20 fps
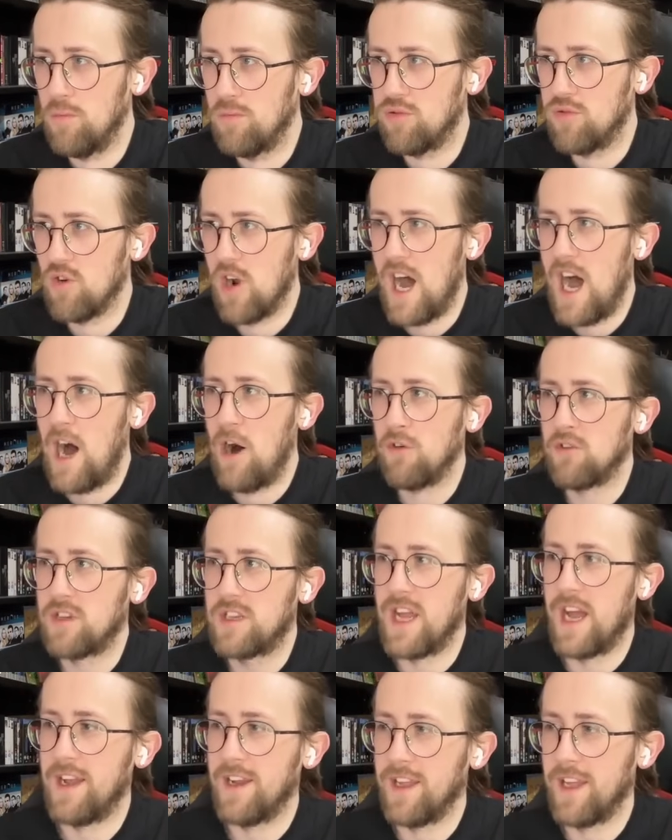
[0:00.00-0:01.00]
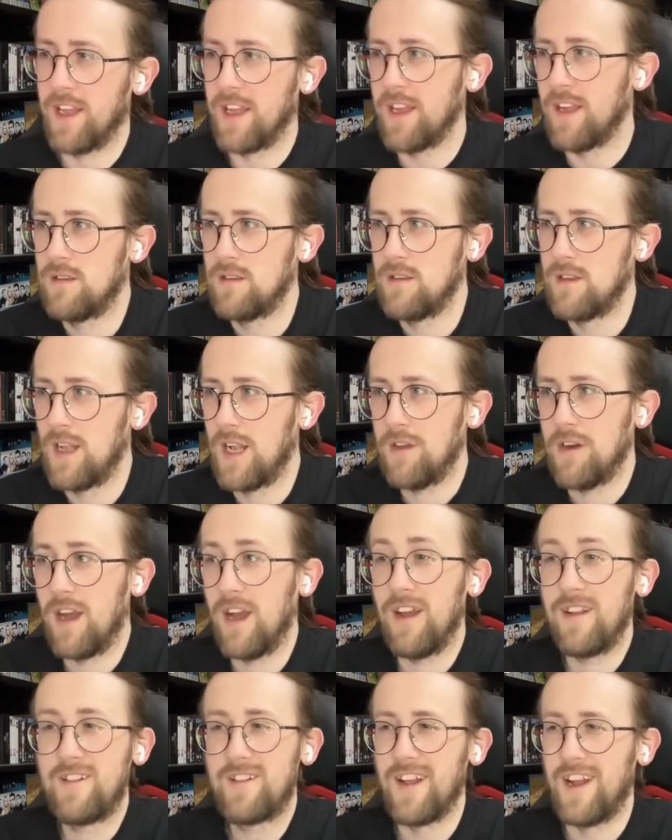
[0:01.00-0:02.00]
proud Denny. Although
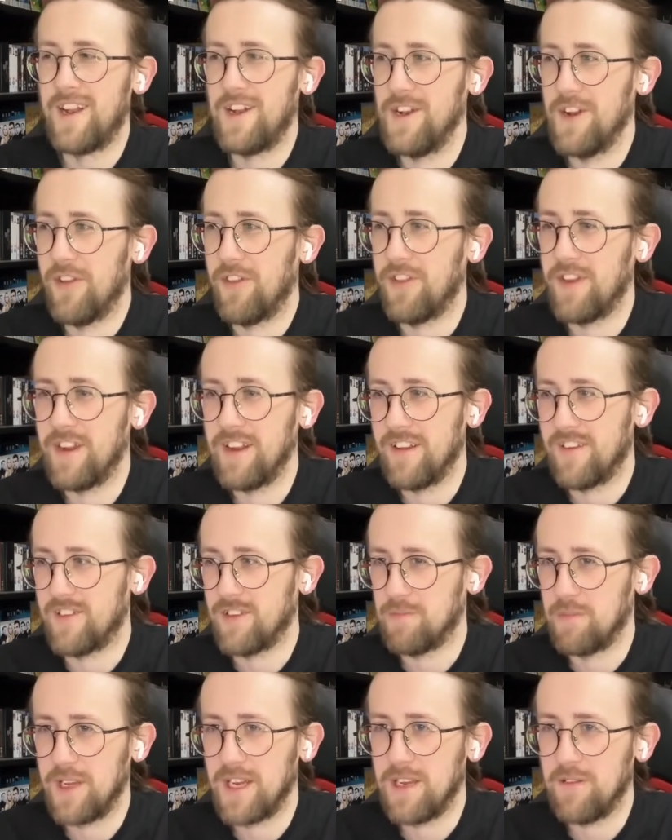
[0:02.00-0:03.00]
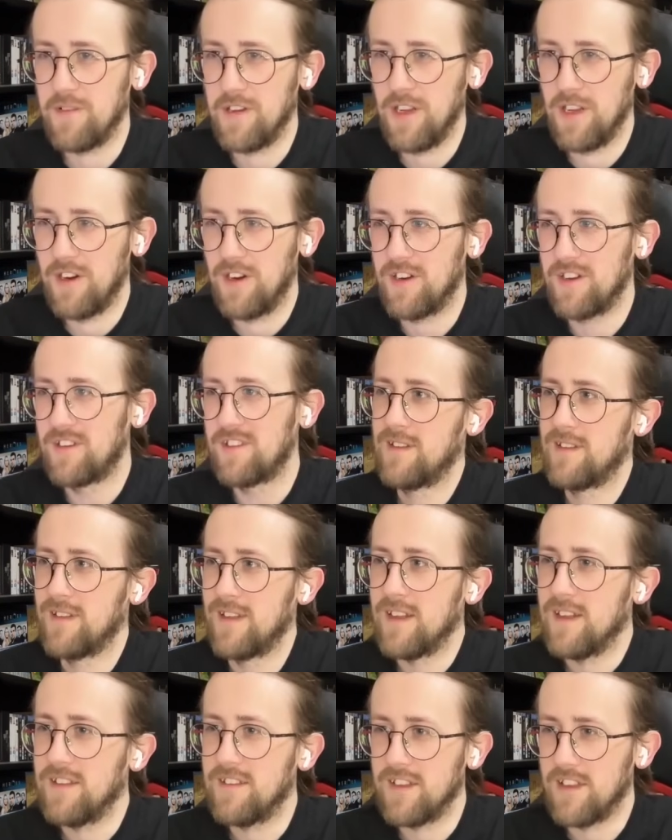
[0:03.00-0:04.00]
he said nothing, he's just been giving looks.
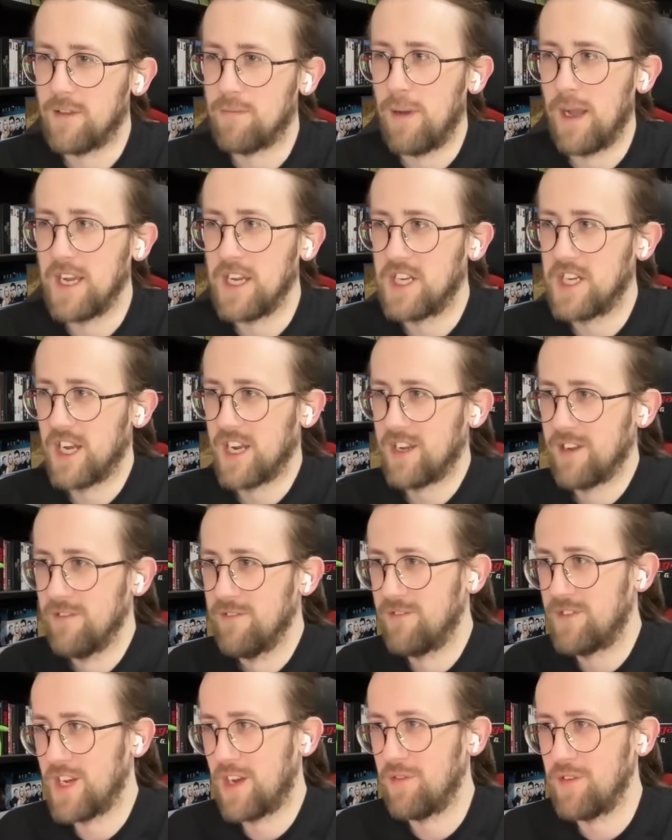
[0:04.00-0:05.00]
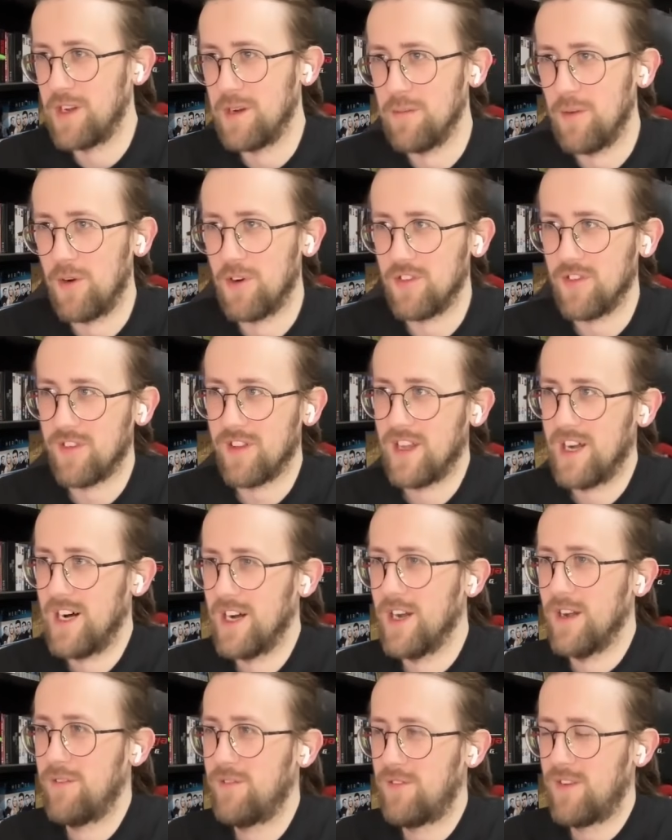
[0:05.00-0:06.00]
Easiest paycheck of Jeffrey Dean Morgan's
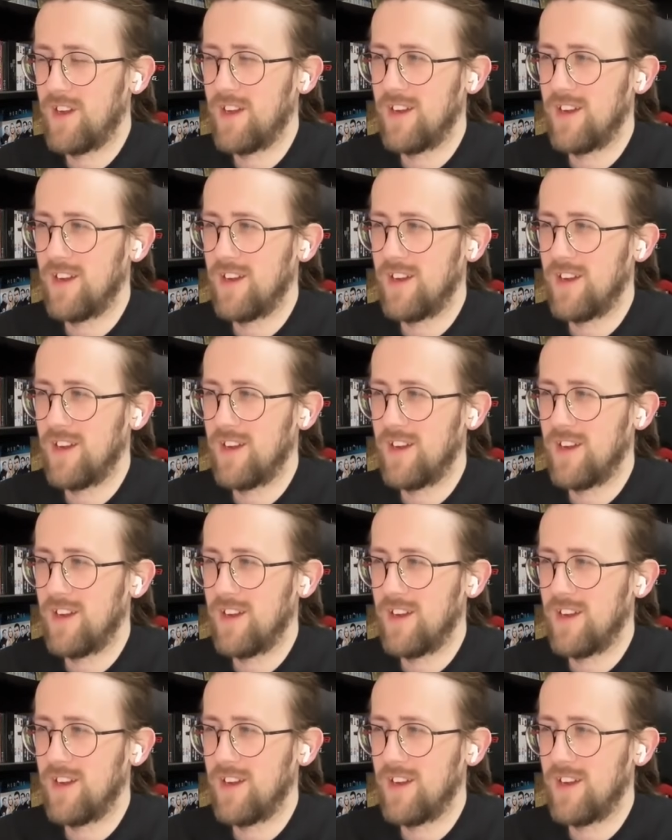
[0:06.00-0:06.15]
life.